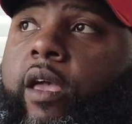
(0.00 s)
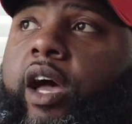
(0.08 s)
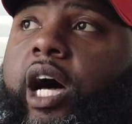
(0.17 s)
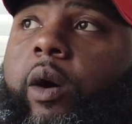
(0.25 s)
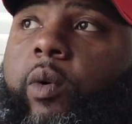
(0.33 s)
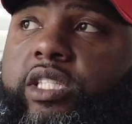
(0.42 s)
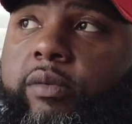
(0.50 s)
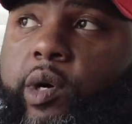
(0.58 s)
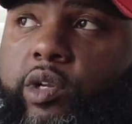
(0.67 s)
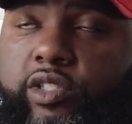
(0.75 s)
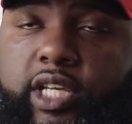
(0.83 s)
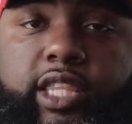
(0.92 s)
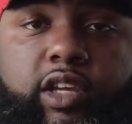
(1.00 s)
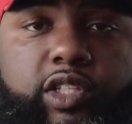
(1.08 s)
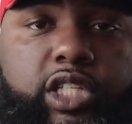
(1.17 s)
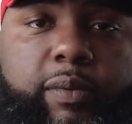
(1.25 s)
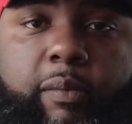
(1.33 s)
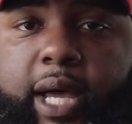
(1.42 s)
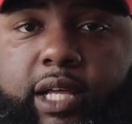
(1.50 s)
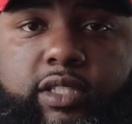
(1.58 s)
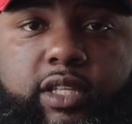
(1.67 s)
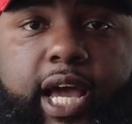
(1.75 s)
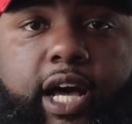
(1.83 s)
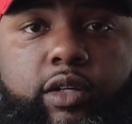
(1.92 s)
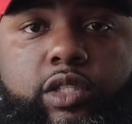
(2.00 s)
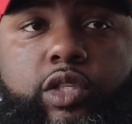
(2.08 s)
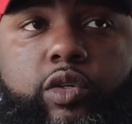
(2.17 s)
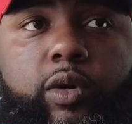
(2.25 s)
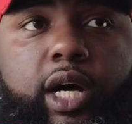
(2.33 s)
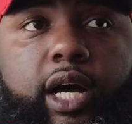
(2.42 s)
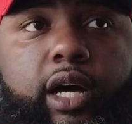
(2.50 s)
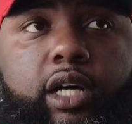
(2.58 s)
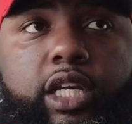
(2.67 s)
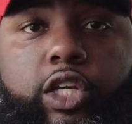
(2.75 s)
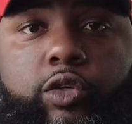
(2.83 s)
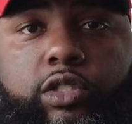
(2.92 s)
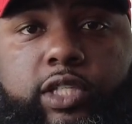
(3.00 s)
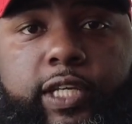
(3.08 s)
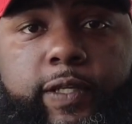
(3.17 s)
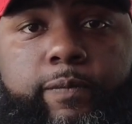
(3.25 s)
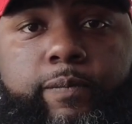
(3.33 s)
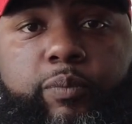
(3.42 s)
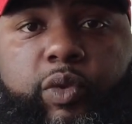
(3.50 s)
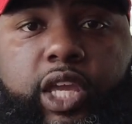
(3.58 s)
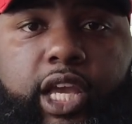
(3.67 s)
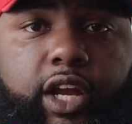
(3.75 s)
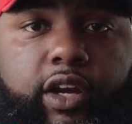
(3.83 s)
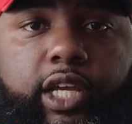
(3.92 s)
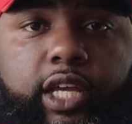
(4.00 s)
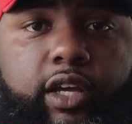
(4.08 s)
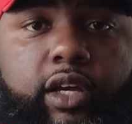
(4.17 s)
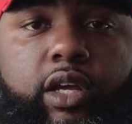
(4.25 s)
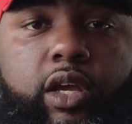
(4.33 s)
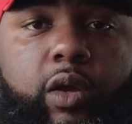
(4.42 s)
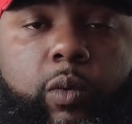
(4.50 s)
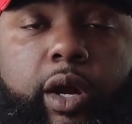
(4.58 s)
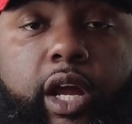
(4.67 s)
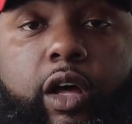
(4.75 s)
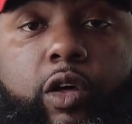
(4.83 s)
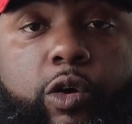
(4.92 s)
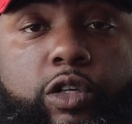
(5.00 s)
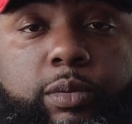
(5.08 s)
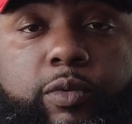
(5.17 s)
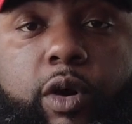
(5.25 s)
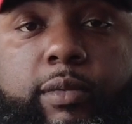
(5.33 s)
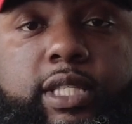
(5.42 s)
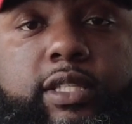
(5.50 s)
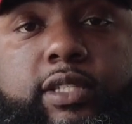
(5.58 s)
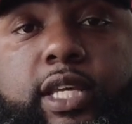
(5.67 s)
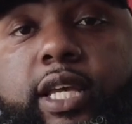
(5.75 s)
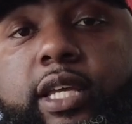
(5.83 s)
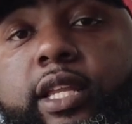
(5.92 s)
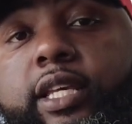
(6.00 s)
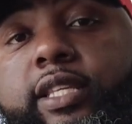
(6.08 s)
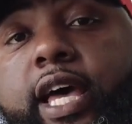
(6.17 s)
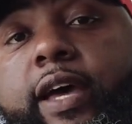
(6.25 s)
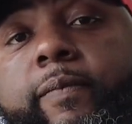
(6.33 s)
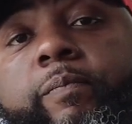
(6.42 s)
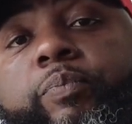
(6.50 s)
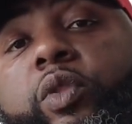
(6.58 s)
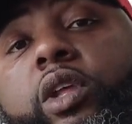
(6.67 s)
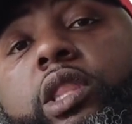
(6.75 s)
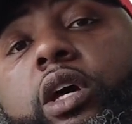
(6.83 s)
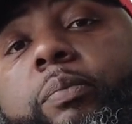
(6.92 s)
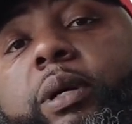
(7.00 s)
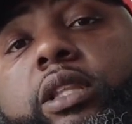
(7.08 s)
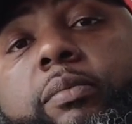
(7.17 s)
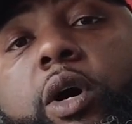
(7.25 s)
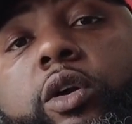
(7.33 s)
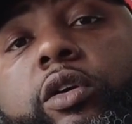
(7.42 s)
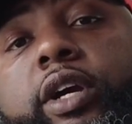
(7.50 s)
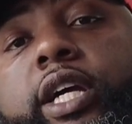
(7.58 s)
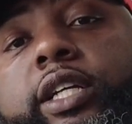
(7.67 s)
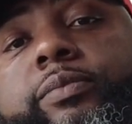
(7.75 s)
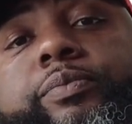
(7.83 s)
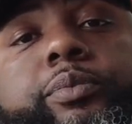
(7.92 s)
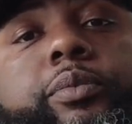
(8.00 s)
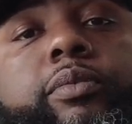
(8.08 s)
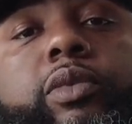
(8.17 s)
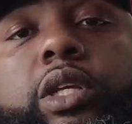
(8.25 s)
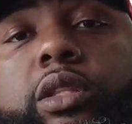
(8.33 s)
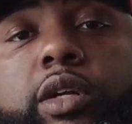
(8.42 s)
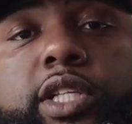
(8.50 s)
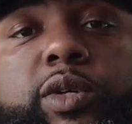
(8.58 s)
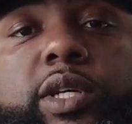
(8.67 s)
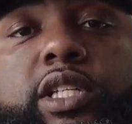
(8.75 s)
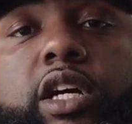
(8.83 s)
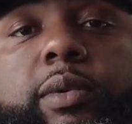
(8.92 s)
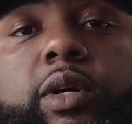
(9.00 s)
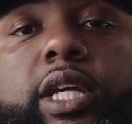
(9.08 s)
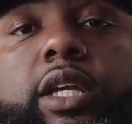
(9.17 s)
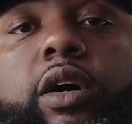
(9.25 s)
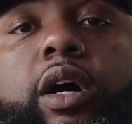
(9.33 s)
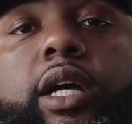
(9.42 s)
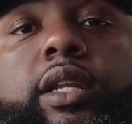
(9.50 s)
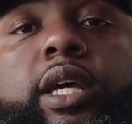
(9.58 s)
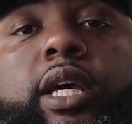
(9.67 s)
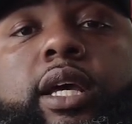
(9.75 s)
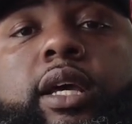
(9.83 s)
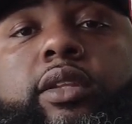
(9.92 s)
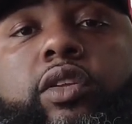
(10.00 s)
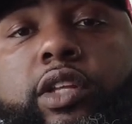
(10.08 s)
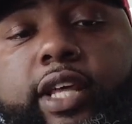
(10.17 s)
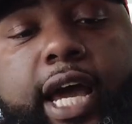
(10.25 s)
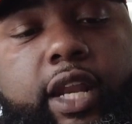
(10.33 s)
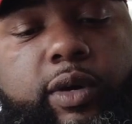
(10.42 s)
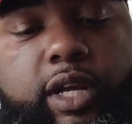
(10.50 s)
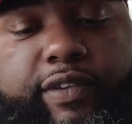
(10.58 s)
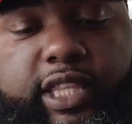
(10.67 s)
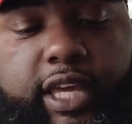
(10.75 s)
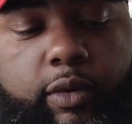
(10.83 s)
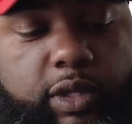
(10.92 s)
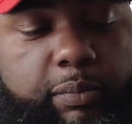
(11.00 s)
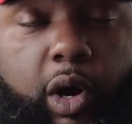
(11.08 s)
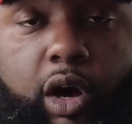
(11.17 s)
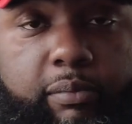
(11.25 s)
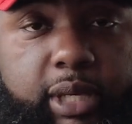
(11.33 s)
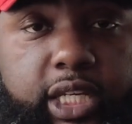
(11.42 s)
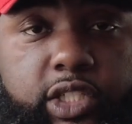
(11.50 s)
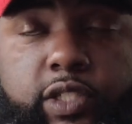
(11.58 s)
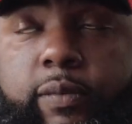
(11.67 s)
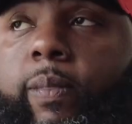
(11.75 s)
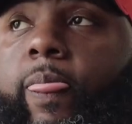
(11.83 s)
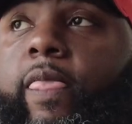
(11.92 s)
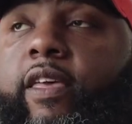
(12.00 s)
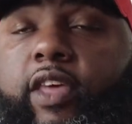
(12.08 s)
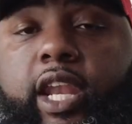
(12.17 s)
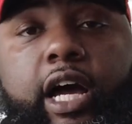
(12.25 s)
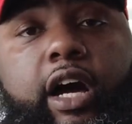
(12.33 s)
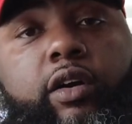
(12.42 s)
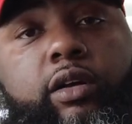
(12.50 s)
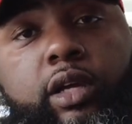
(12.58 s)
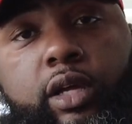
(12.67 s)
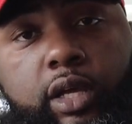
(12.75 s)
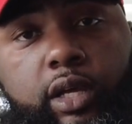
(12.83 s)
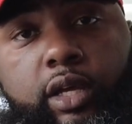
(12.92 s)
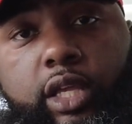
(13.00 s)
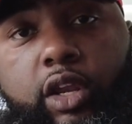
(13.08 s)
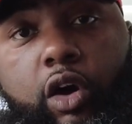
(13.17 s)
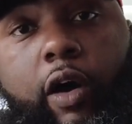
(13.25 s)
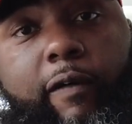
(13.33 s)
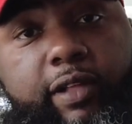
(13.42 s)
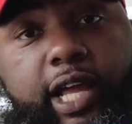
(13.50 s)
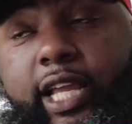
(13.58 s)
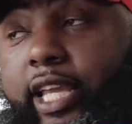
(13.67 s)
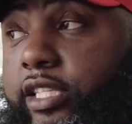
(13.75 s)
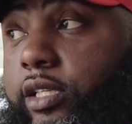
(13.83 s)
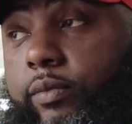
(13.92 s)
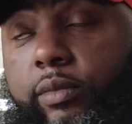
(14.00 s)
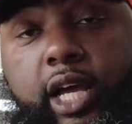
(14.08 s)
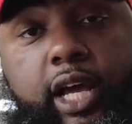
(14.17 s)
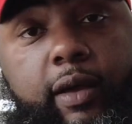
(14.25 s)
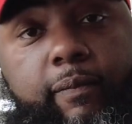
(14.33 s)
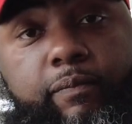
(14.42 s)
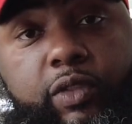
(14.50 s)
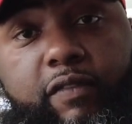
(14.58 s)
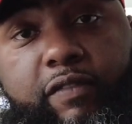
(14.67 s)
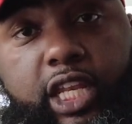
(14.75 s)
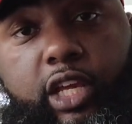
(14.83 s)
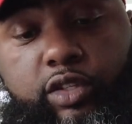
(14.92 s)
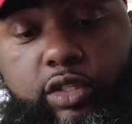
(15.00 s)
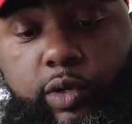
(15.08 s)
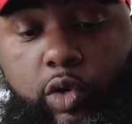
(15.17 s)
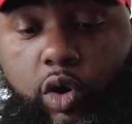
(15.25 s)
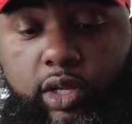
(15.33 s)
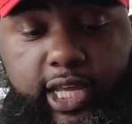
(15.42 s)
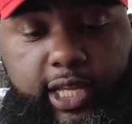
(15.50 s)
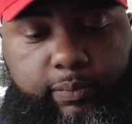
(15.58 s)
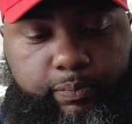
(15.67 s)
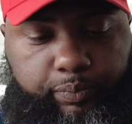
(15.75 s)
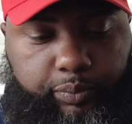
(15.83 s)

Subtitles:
Once the motor's done, they'll ship it out to Houston area where Hell Horse Performance is at. They'll put the motor in, throw the twin turbo kit on, do the dyno and everything with Palm Beach, and then I'll, hopefully I can get some video to record that.